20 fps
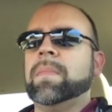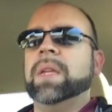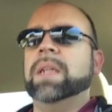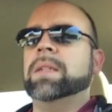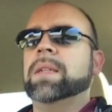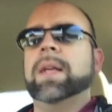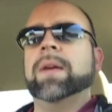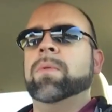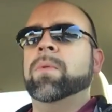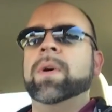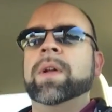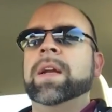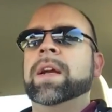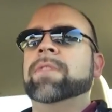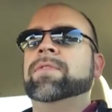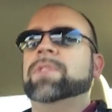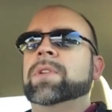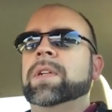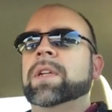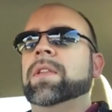It's like one
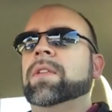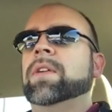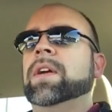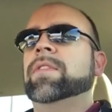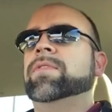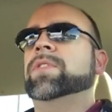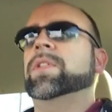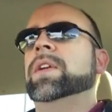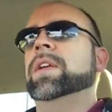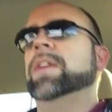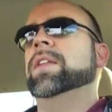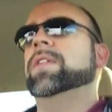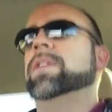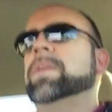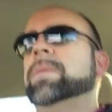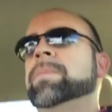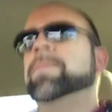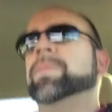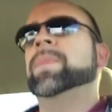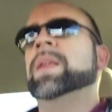after another,
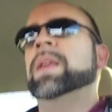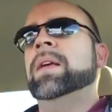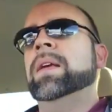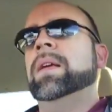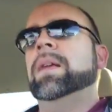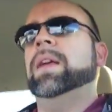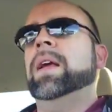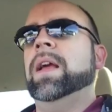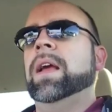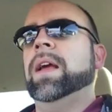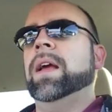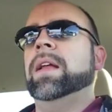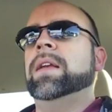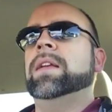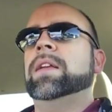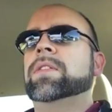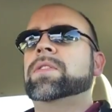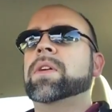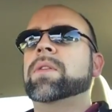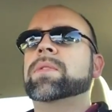and
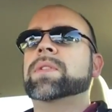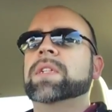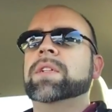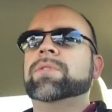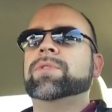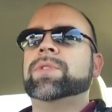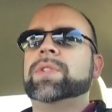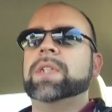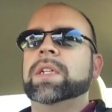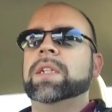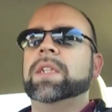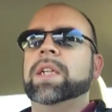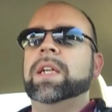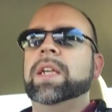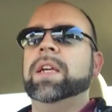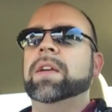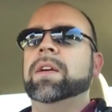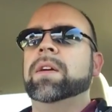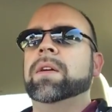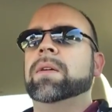it's always interesting to
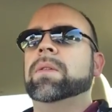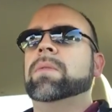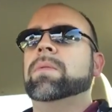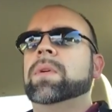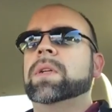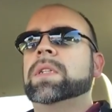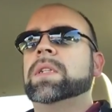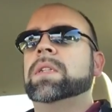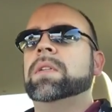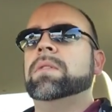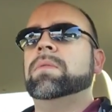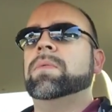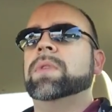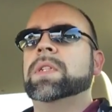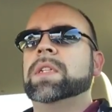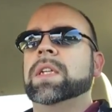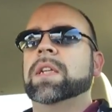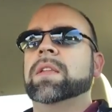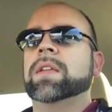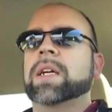hear what
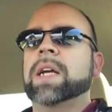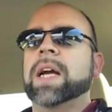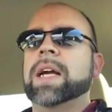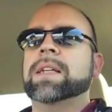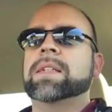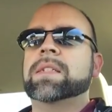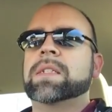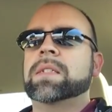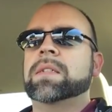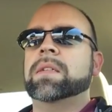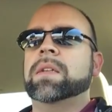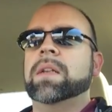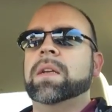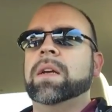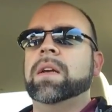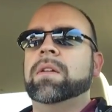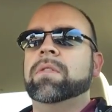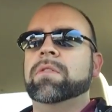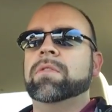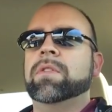the other guys
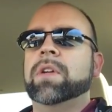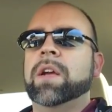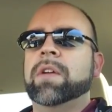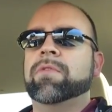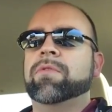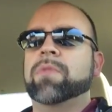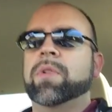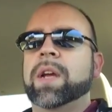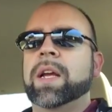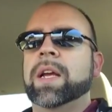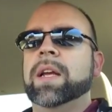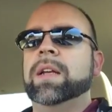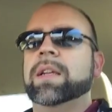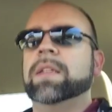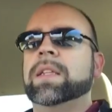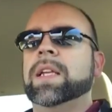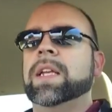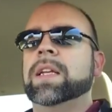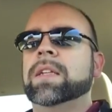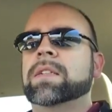have read and
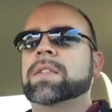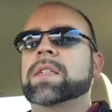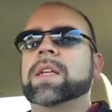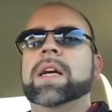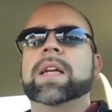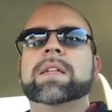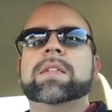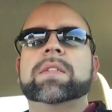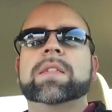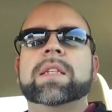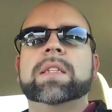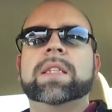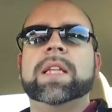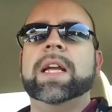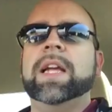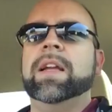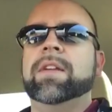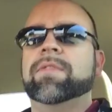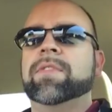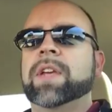the insights that
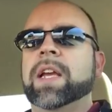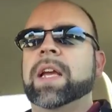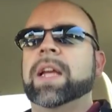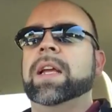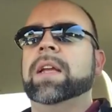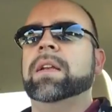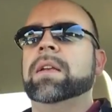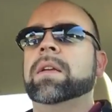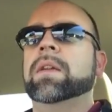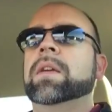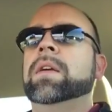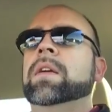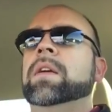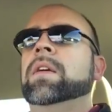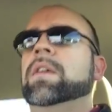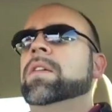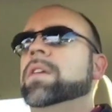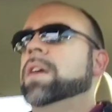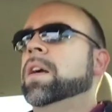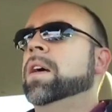they have gained
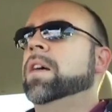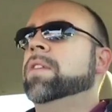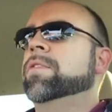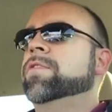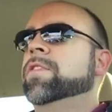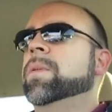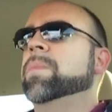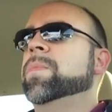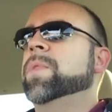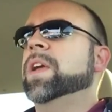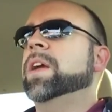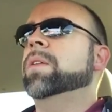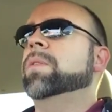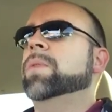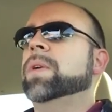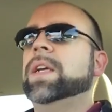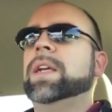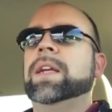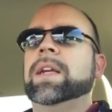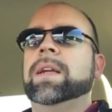from their
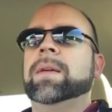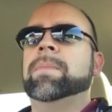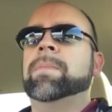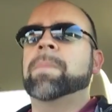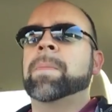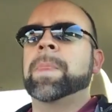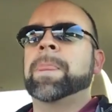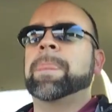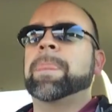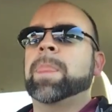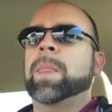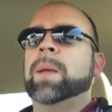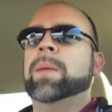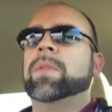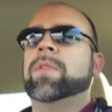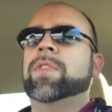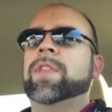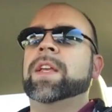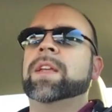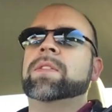reading, and
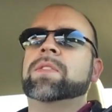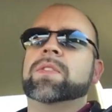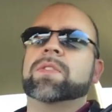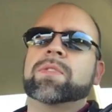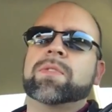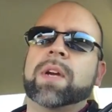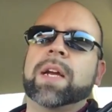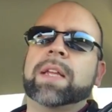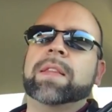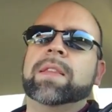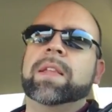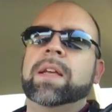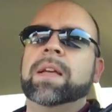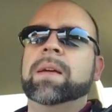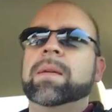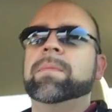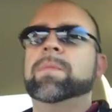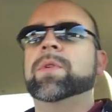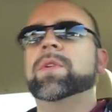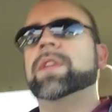the things that strike
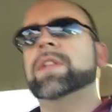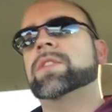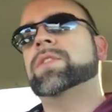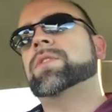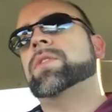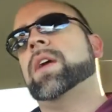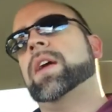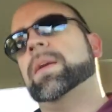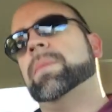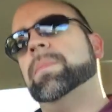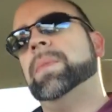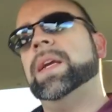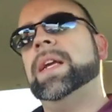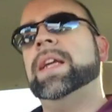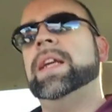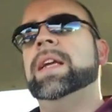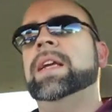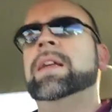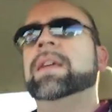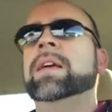them or that strike
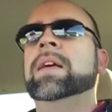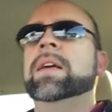me.